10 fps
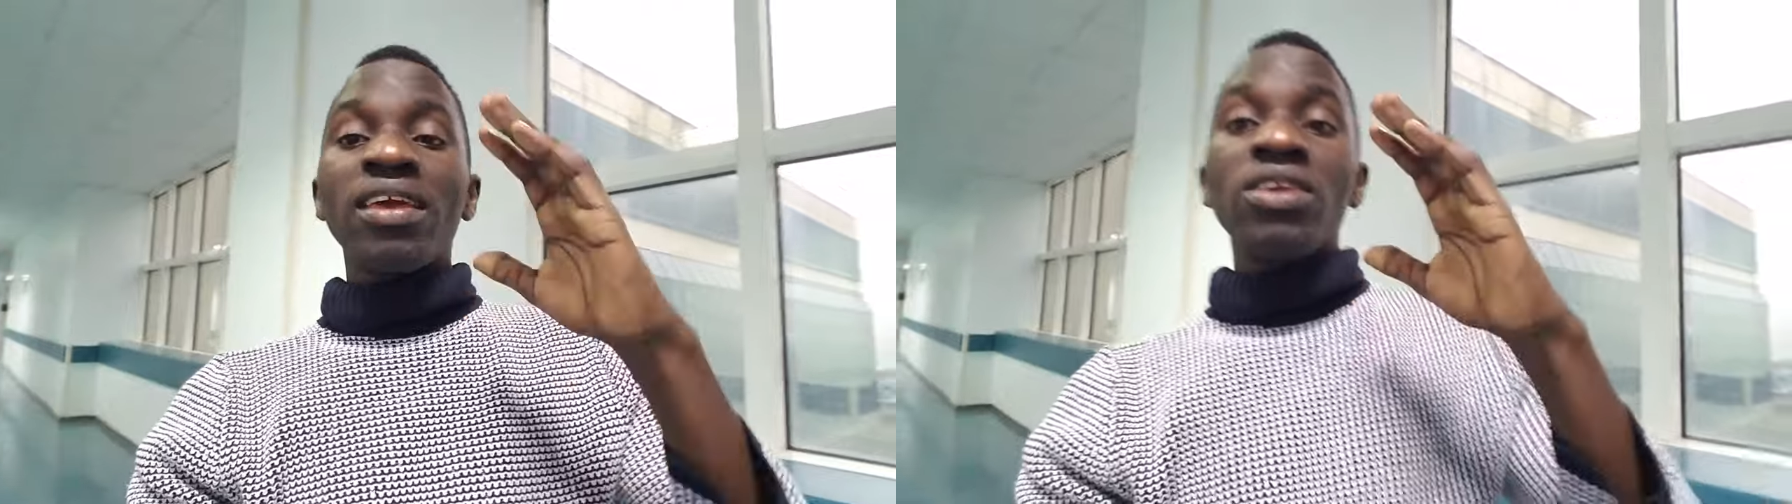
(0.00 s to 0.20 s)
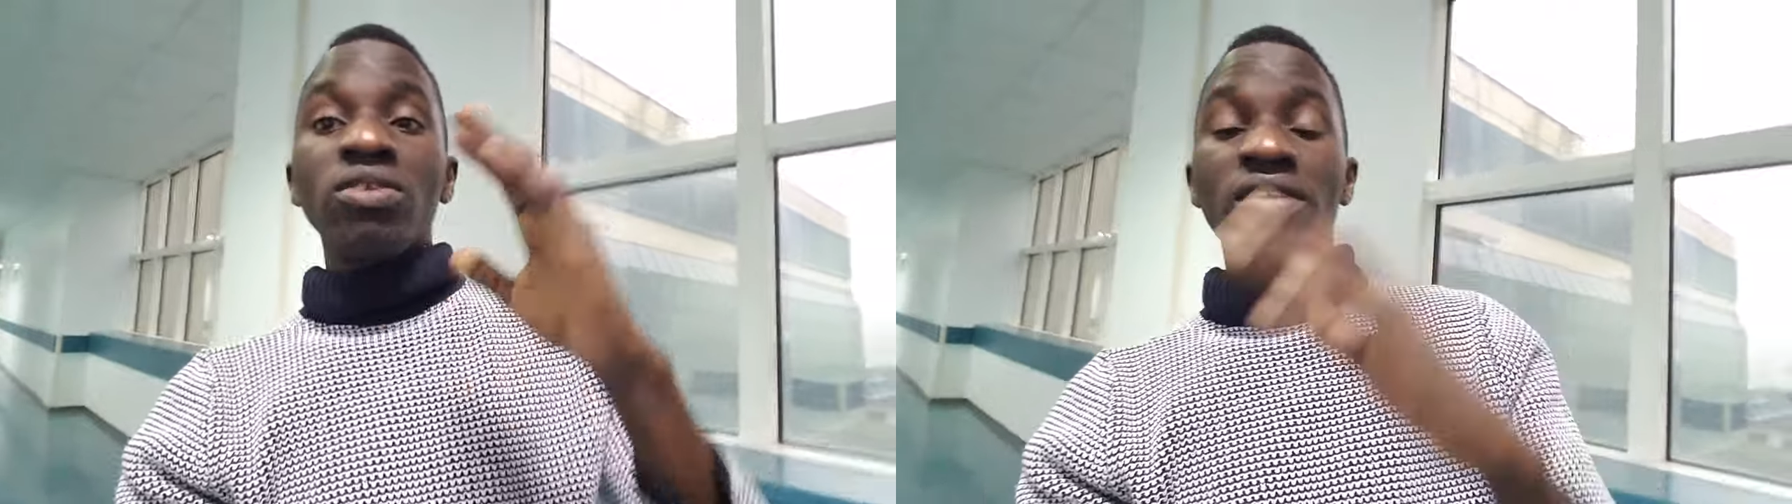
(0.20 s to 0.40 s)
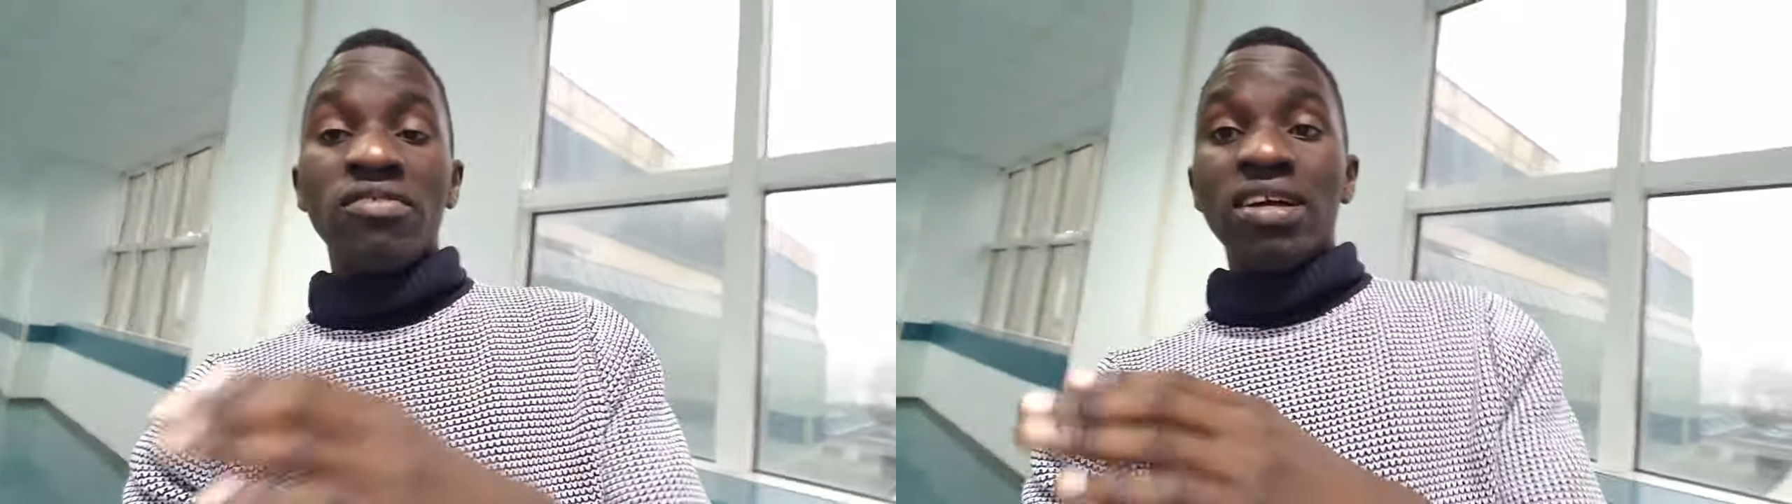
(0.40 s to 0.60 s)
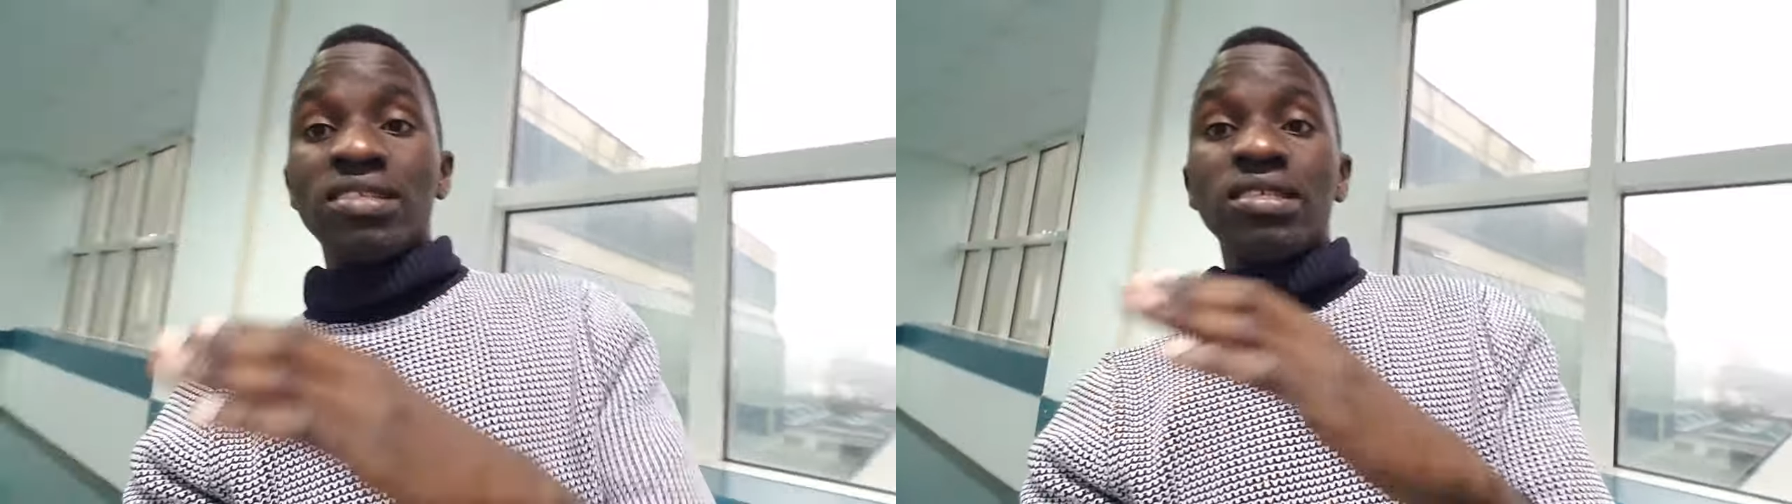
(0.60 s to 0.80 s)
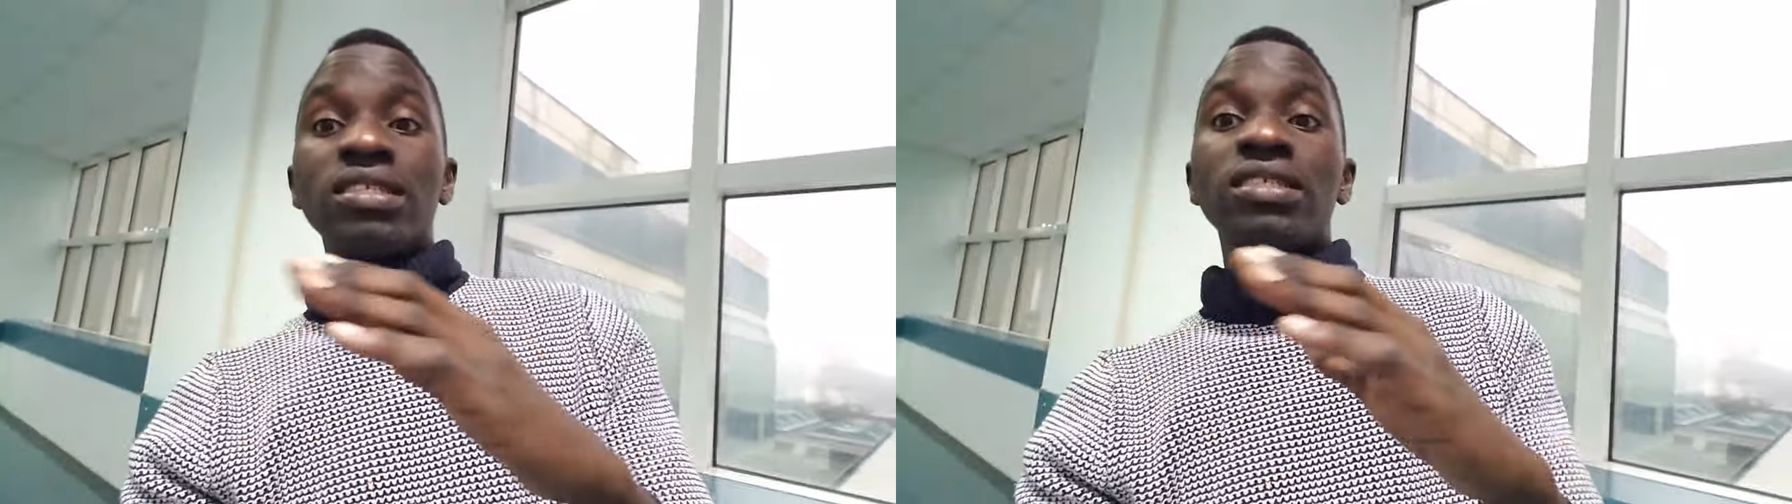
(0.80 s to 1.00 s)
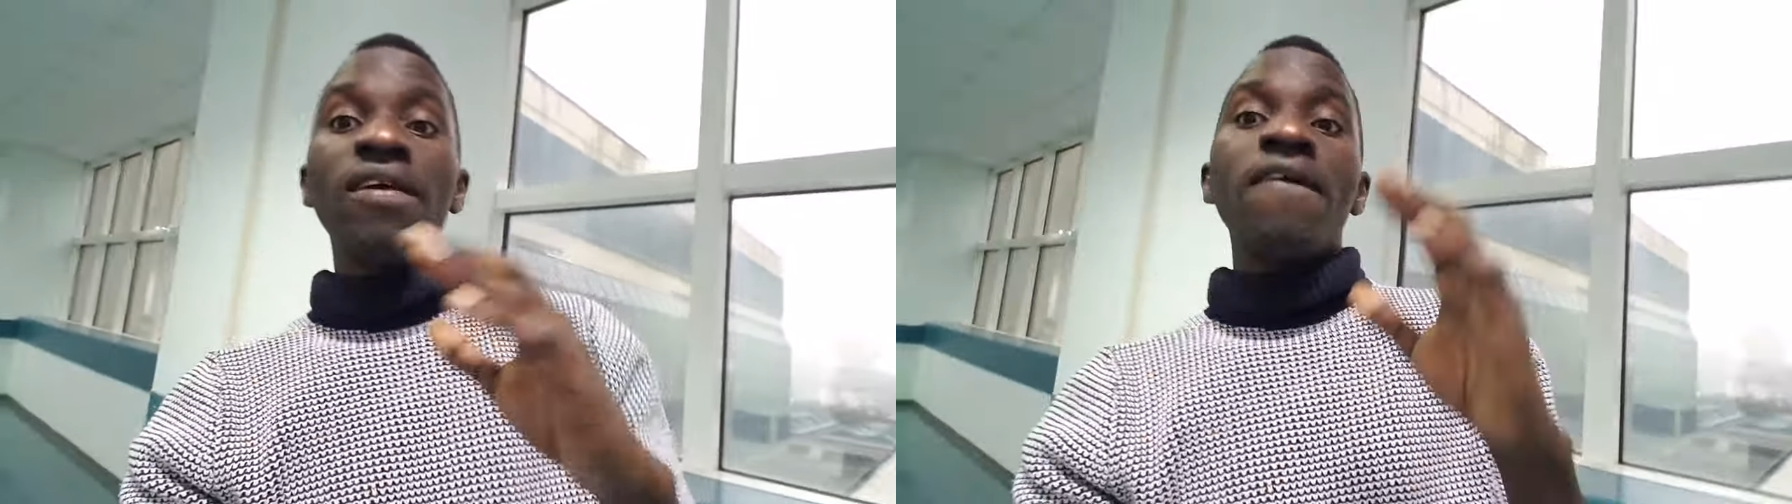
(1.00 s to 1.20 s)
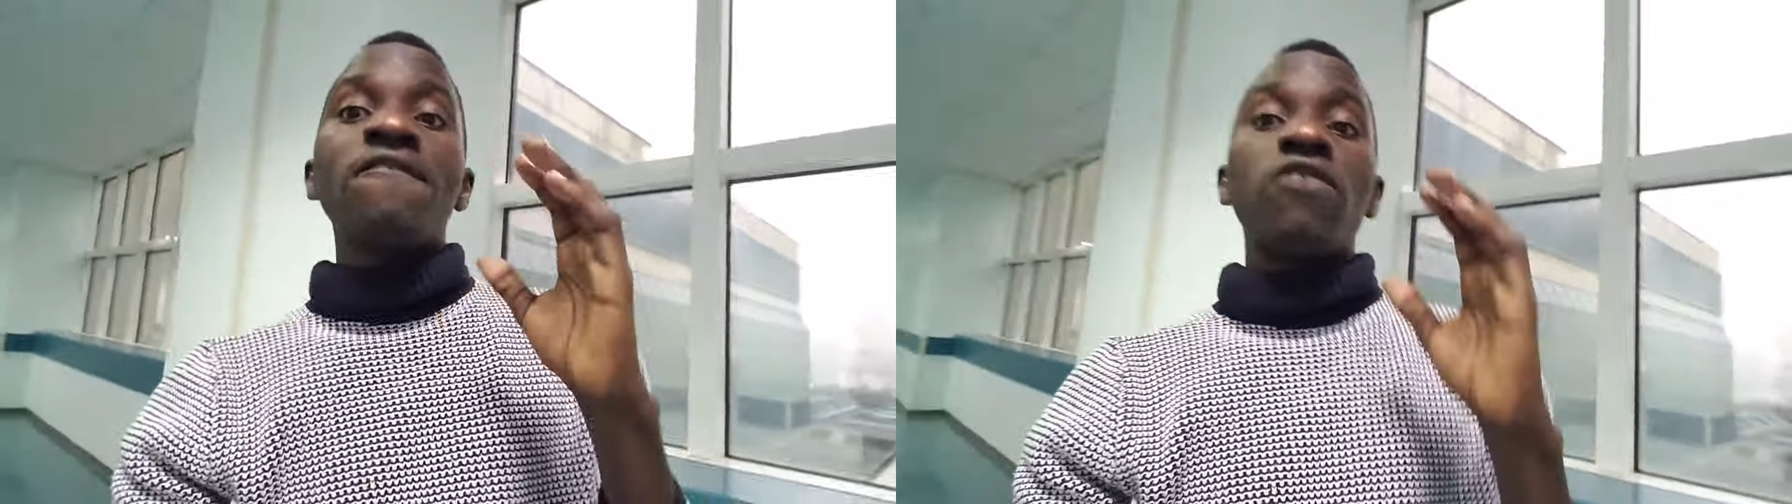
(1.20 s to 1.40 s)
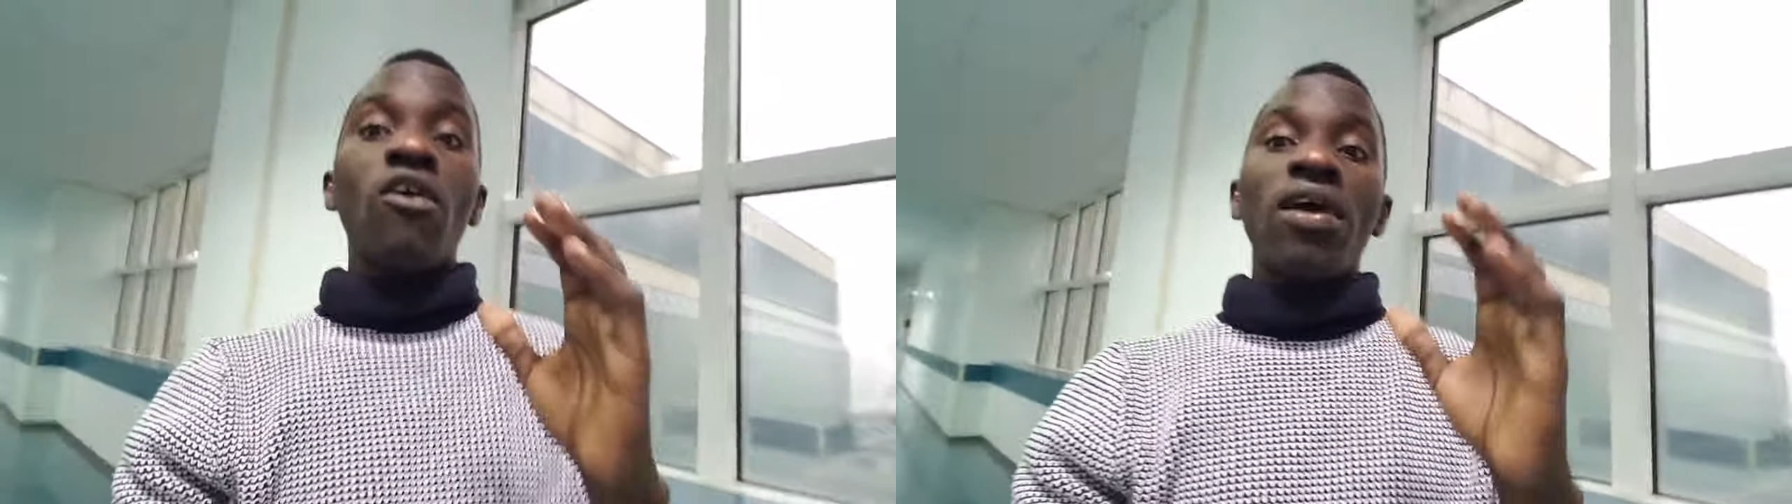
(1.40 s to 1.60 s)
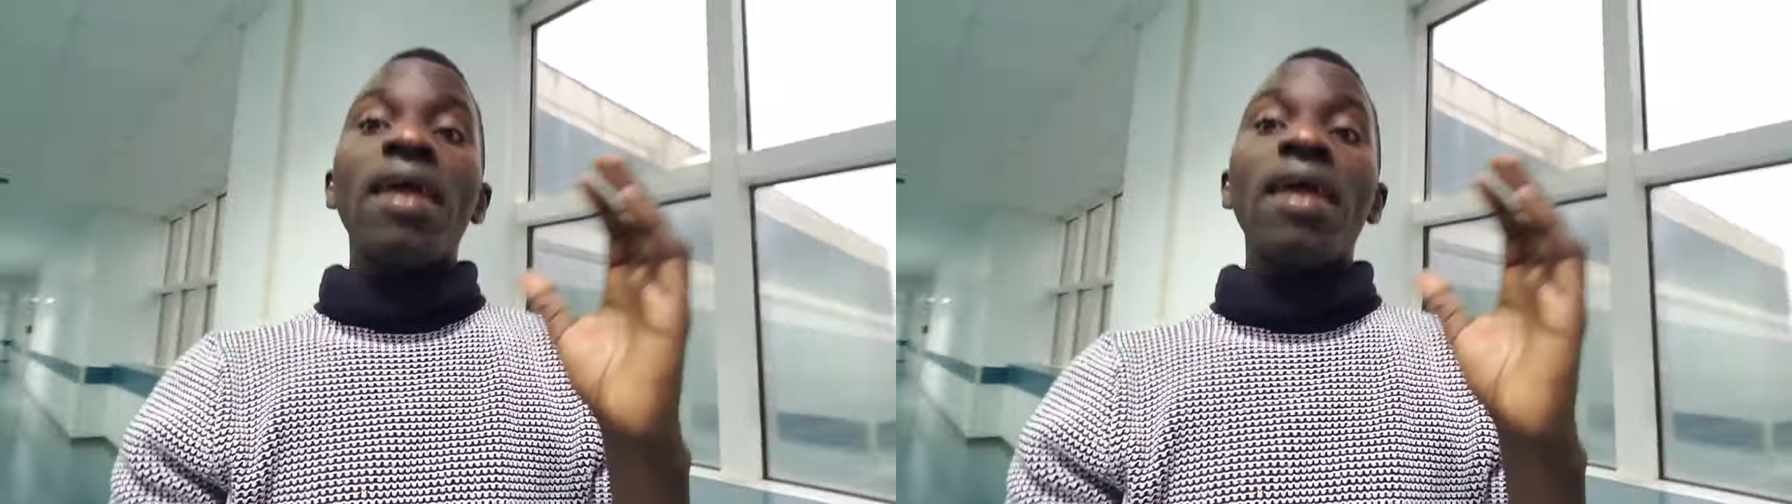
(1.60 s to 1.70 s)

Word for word: university for